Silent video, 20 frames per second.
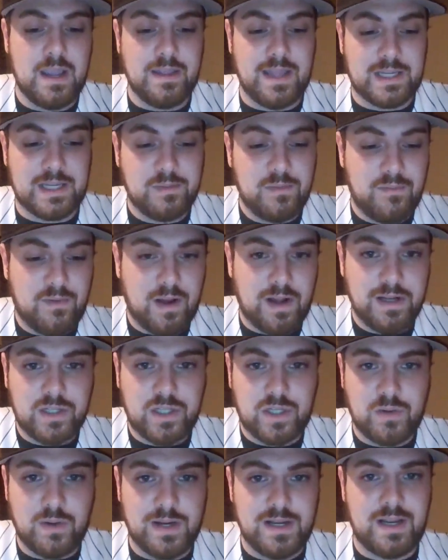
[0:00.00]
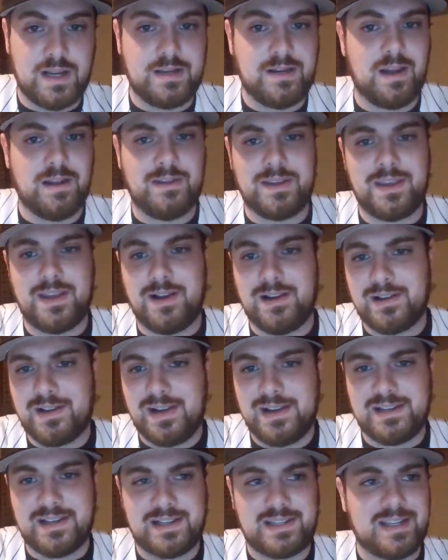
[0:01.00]
Let's move on to another young
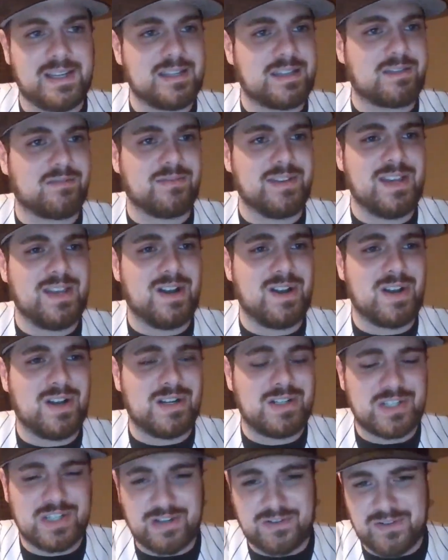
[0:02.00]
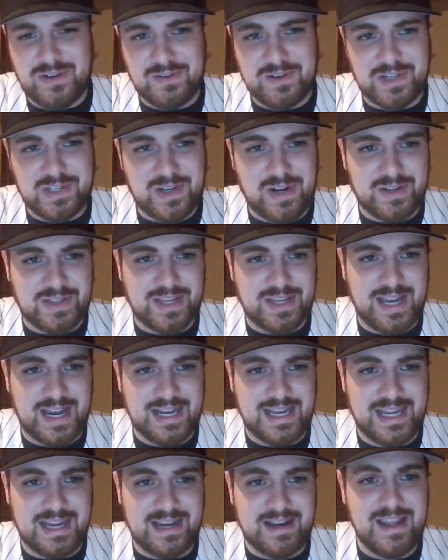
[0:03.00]
gun. It's 3 young guns in a row to start the
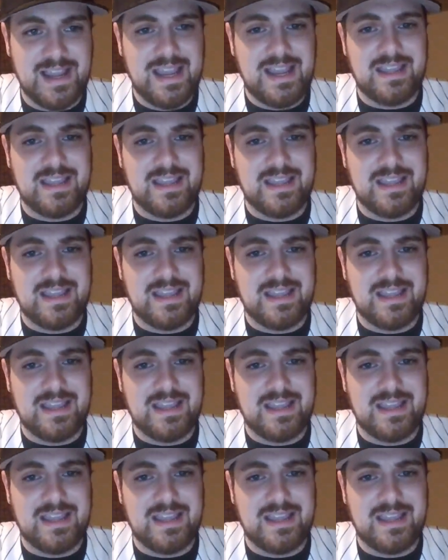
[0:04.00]
night here.